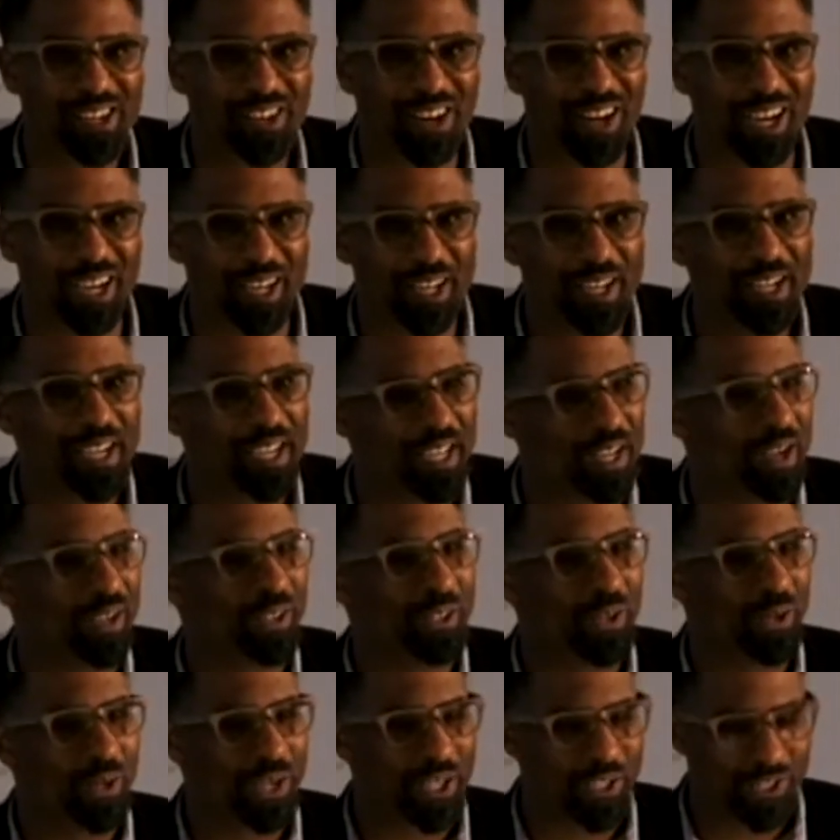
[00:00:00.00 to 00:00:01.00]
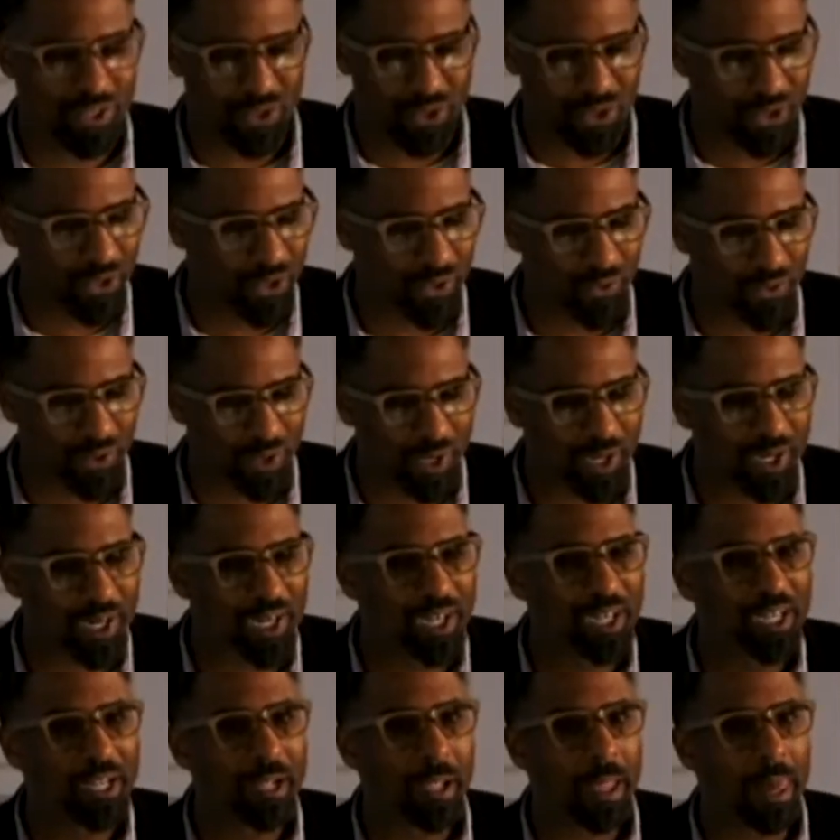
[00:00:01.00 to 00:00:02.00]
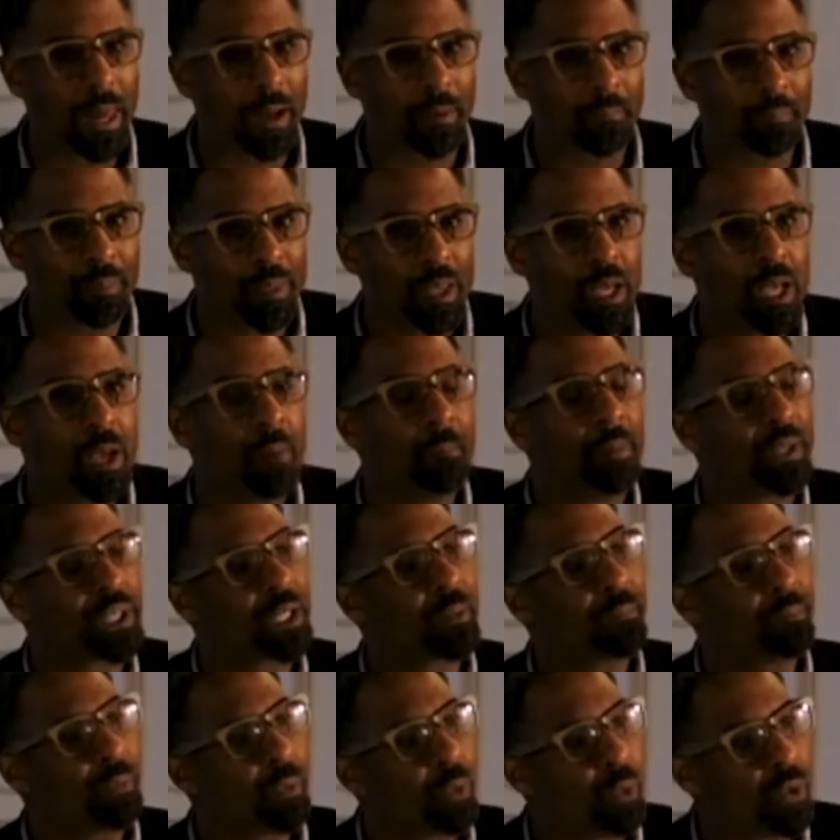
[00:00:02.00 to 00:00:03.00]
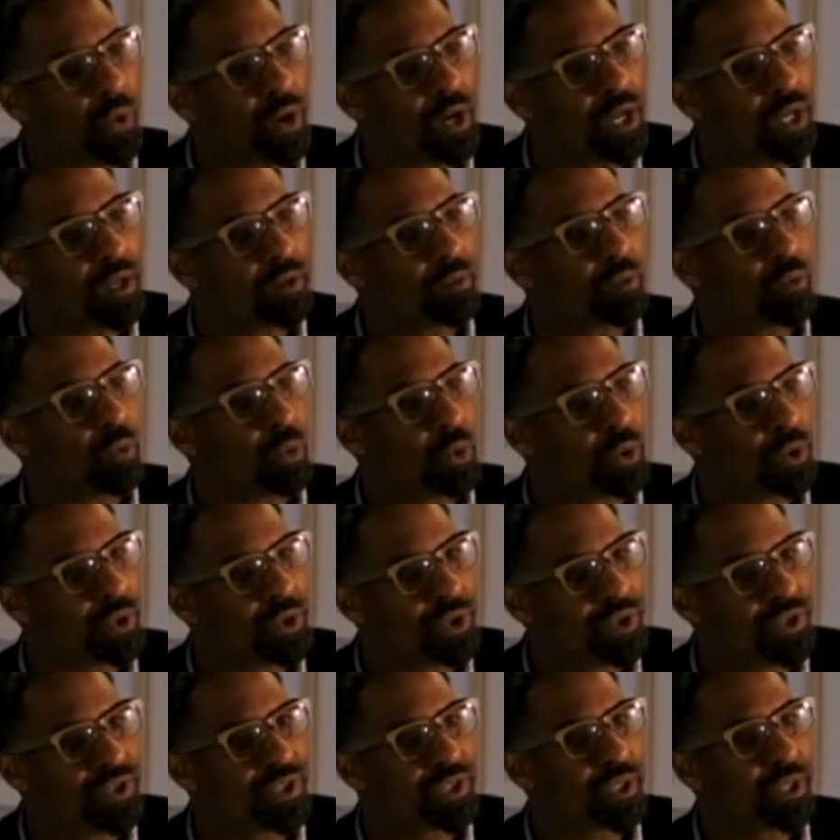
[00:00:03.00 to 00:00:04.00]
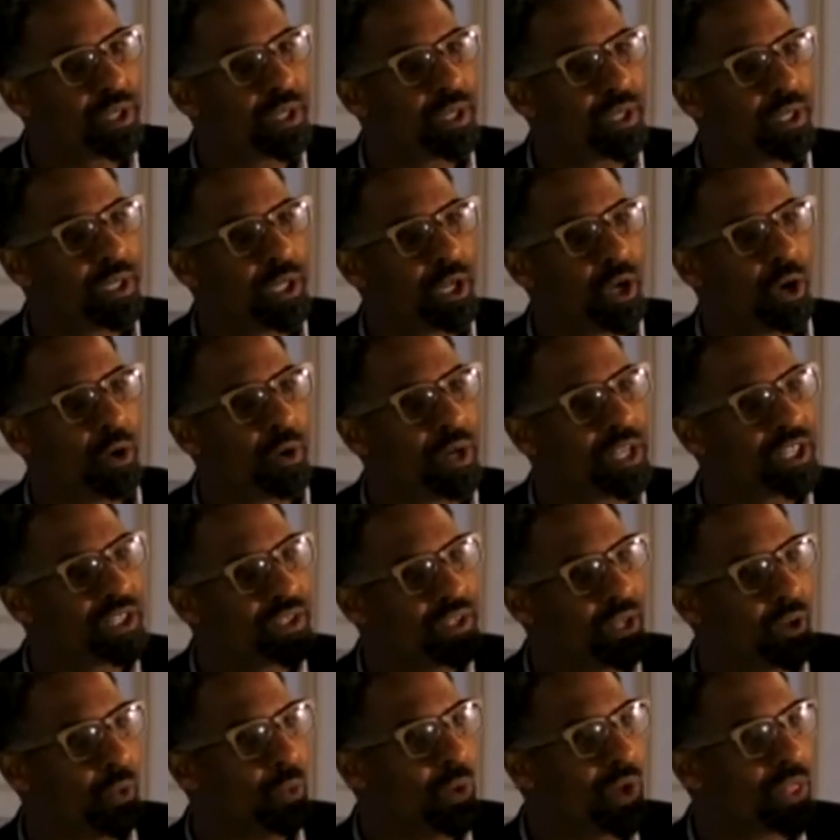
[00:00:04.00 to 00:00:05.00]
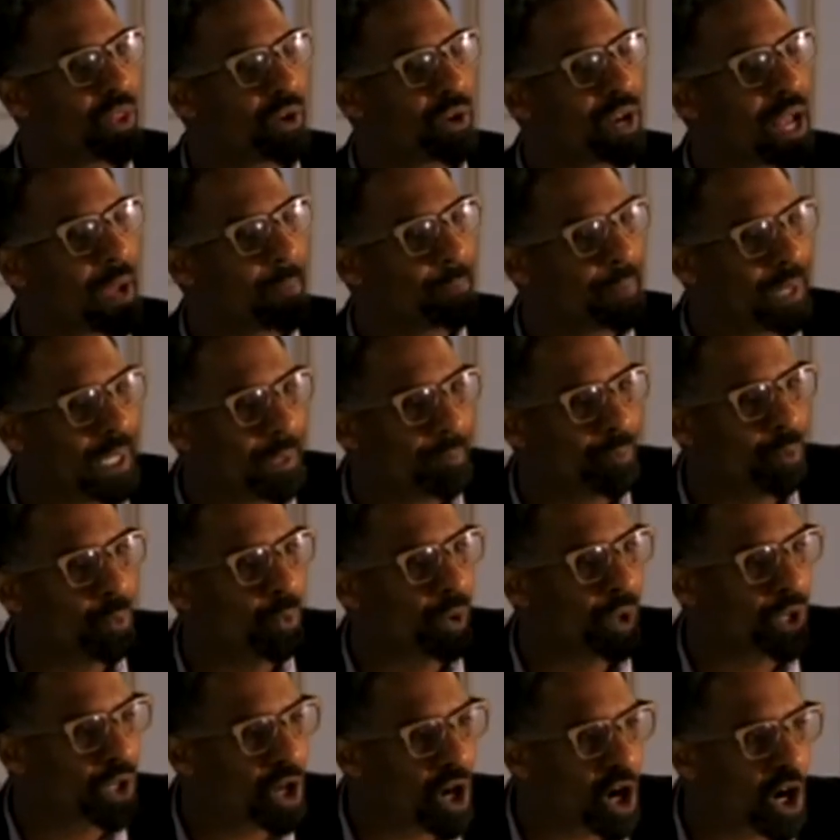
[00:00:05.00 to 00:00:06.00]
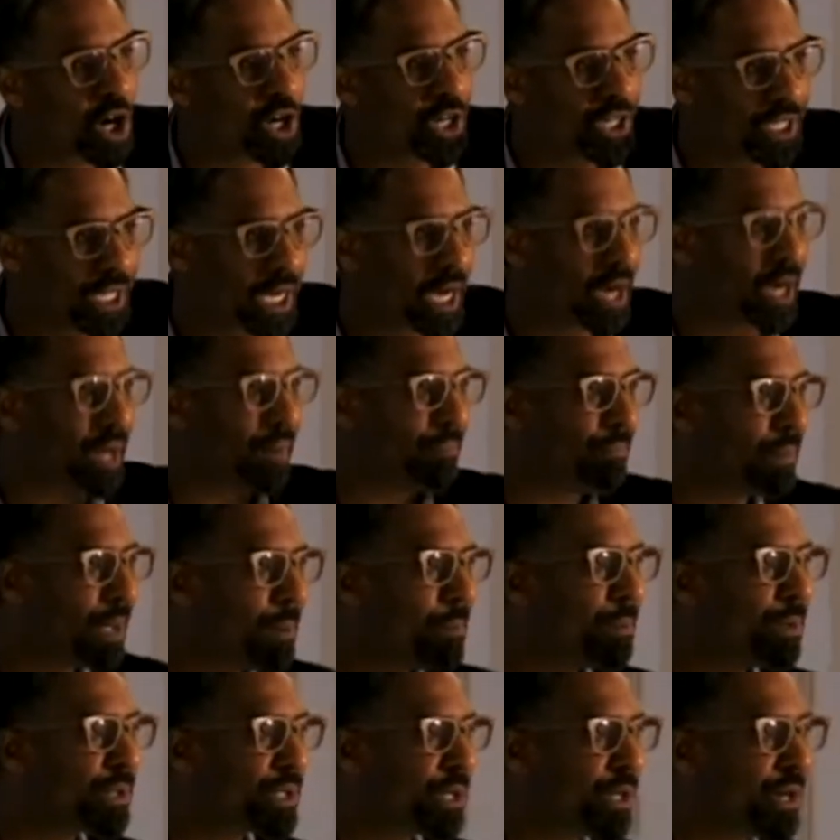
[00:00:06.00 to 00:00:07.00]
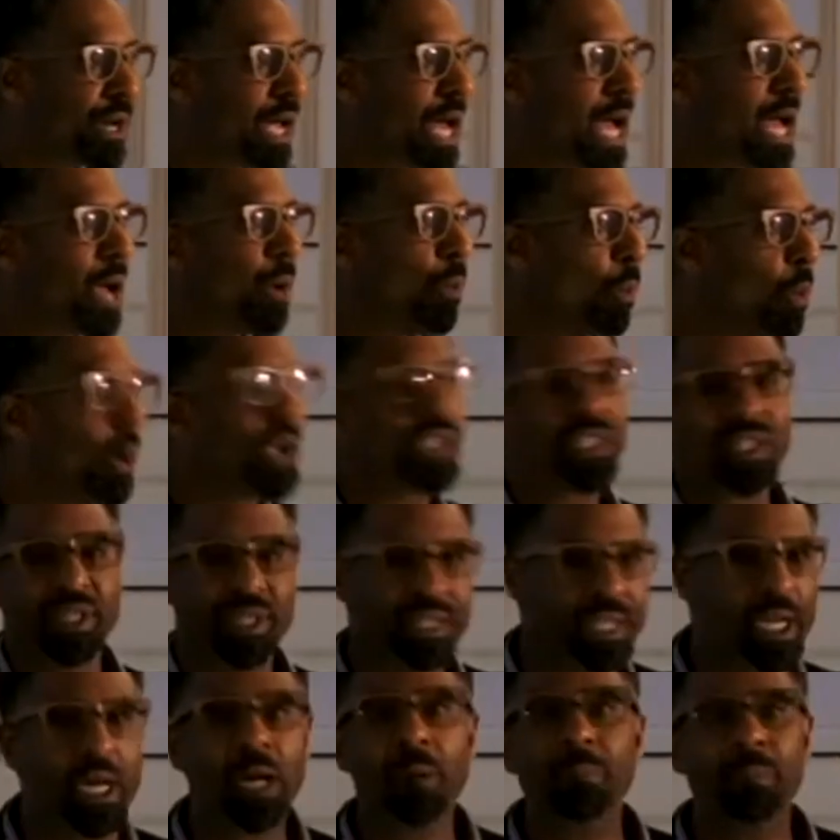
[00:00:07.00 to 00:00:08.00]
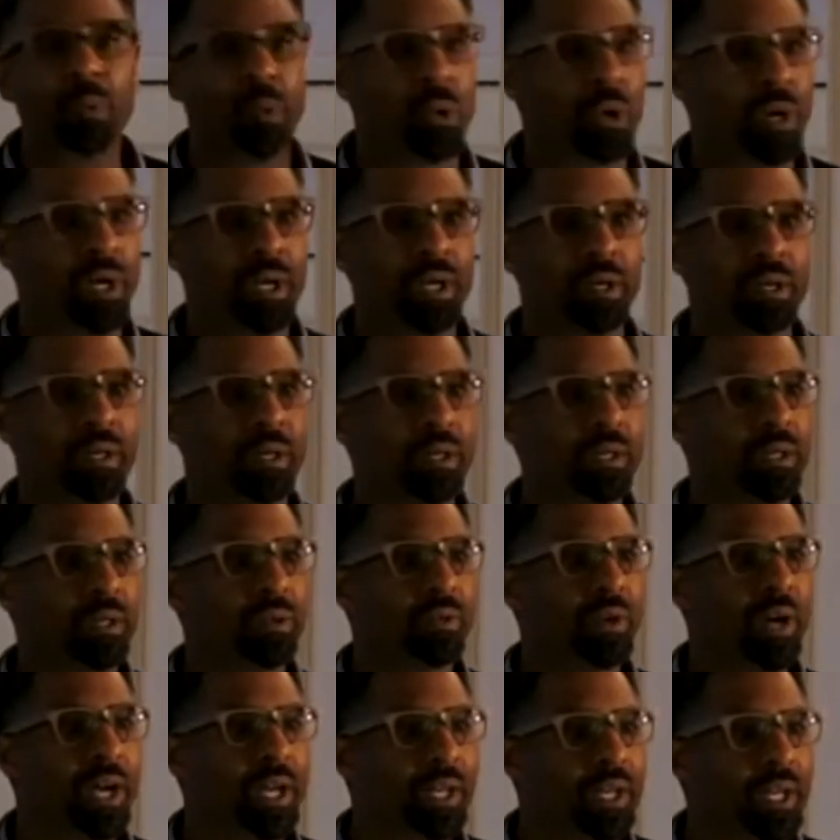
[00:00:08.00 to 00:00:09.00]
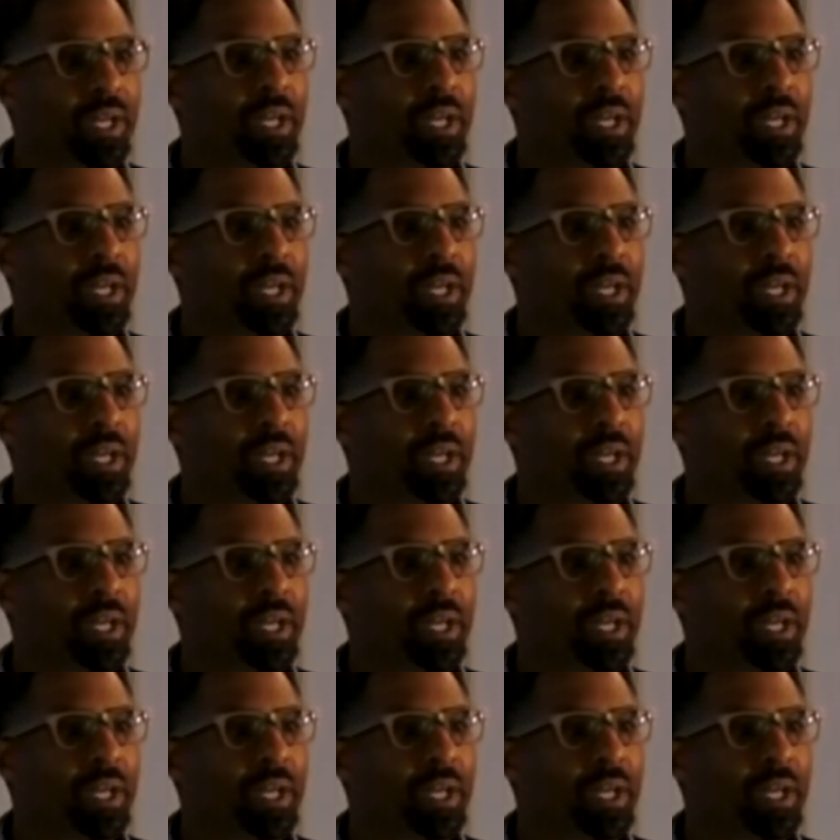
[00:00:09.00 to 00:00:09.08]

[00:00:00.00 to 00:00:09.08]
right? You know, doing historical work. Um, but the point was, you know, it, you know, whether or not people were card-carrying members or not wasn't their point, right?